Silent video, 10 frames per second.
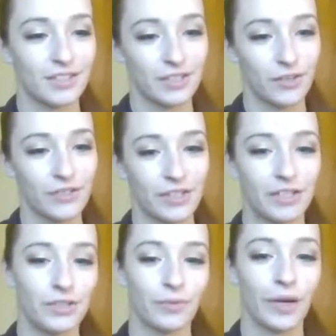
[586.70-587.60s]
turns it
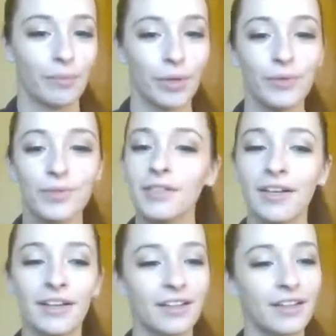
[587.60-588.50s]
into rainbows.
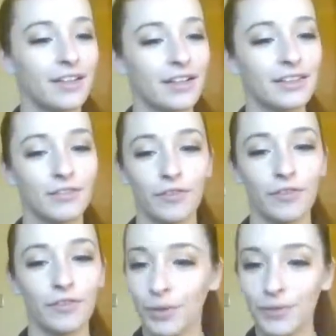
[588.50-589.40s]
I love
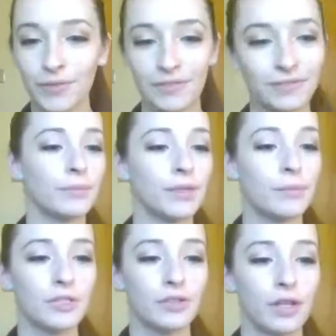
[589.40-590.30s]
rainbows. Let
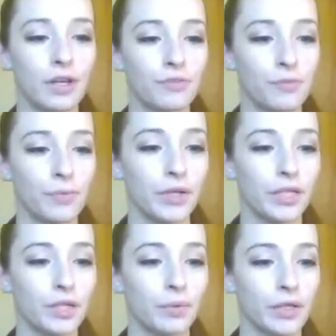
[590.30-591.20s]
me turn that off
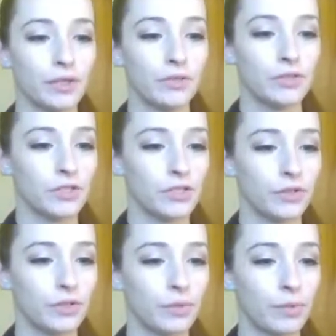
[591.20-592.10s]
really quick though, just to show
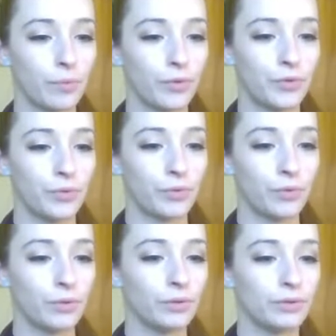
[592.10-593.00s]
you one more
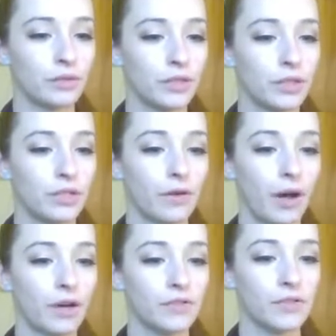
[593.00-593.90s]
tool. You don't
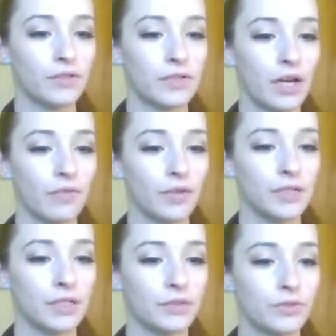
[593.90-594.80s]
have to use every
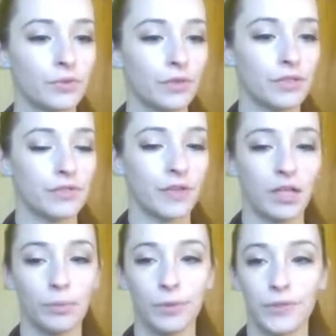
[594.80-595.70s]
single tool that's
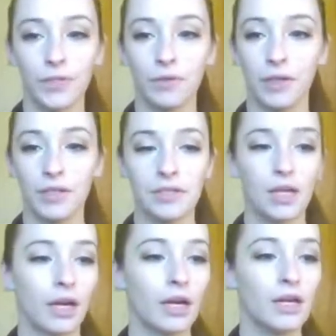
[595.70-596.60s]
available to you on this
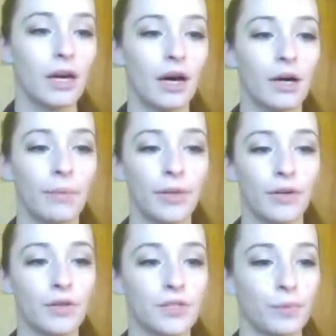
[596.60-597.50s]
thing, but
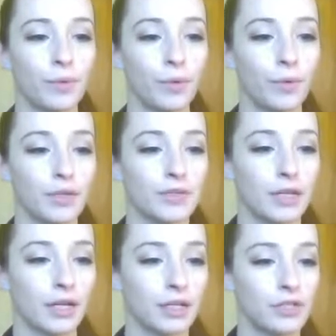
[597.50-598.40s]
there are some cool ones
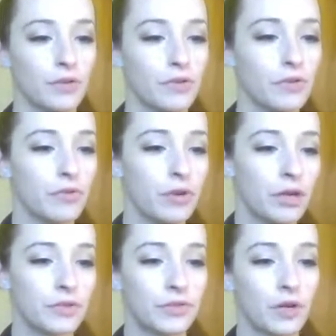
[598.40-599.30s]
that I can show you.
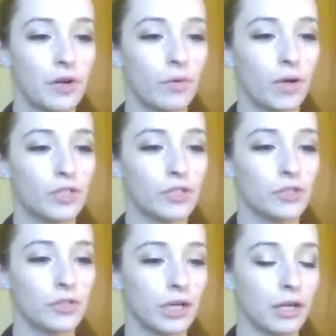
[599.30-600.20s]
So I just
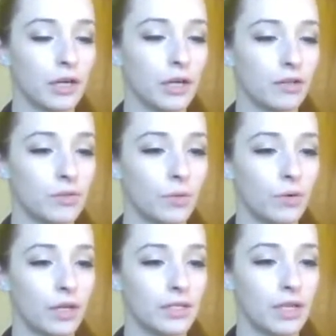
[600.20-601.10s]
showed you that cutout
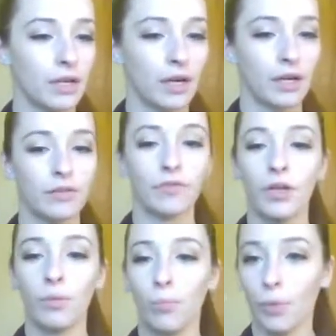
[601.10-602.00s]
tool. That's how to kind of
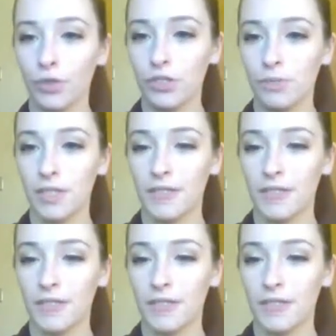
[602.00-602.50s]
merge images